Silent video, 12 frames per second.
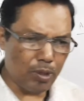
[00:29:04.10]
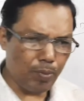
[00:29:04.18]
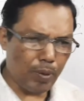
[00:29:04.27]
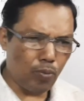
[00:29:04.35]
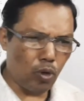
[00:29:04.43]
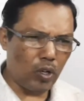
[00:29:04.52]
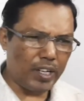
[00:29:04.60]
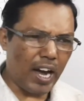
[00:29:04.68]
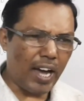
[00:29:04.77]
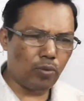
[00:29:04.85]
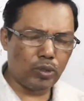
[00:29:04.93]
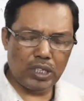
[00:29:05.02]
people will
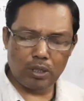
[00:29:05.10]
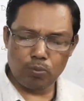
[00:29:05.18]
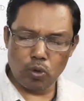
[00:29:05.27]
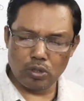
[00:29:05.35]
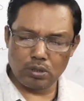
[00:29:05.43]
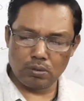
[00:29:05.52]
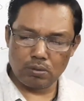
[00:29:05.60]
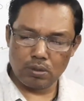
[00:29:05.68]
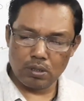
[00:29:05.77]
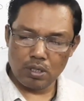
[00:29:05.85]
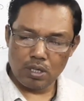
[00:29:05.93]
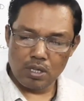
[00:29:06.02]
die without food.
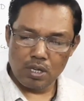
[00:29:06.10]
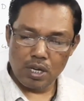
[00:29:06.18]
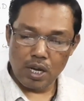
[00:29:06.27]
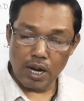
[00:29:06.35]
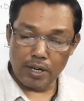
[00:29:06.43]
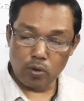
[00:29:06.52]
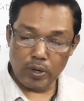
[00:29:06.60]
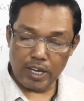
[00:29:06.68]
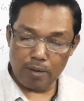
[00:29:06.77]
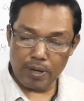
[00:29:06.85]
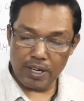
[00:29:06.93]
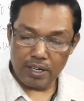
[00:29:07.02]
And
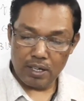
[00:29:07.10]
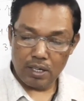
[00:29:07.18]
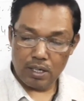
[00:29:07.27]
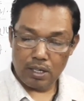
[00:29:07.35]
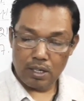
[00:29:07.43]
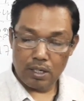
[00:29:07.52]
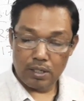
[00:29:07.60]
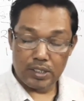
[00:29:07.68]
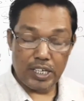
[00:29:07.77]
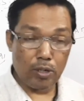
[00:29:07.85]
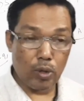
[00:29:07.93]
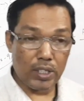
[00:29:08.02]
whenever
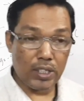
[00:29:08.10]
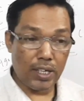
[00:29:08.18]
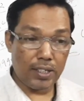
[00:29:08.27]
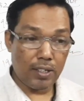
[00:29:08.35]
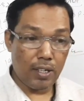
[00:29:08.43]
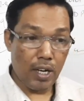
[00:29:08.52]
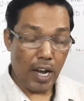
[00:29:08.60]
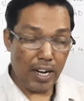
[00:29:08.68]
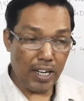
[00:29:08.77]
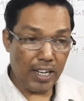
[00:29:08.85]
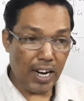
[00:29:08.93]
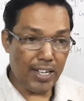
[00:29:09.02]
there was that
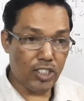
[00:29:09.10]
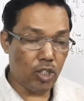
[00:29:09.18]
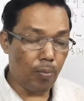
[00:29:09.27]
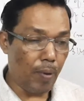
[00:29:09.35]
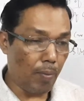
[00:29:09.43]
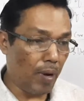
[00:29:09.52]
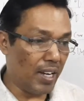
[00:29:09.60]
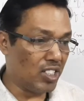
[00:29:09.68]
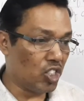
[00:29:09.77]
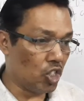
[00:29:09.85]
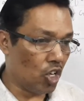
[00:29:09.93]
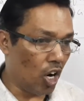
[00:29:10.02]
any kinds of
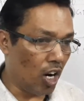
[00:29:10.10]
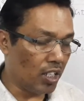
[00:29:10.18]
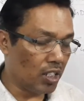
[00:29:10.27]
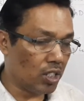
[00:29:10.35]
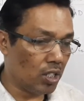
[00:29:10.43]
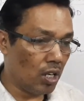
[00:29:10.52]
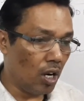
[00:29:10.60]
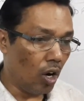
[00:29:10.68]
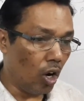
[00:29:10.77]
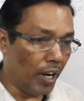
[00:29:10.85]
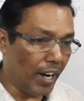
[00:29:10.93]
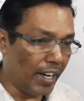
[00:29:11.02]
famines, droughts,
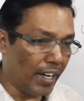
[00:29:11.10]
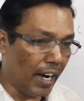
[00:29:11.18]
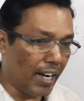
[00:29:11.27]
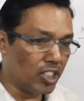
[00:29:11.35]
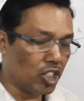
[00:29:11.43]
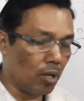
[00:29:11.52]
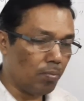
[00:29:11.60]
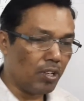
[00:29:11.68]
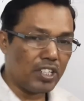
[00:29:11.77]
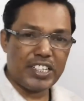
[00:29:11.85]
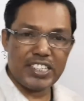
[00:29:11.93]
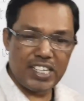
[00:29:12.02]
or any kinds of
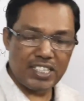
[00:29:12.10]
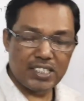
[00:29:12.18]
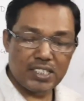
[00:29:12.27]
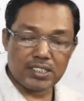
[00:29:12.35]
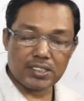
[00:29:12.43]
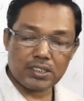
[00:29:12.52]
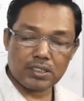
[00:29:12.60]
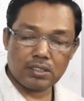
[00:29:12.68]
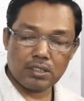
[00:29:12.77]
disasters,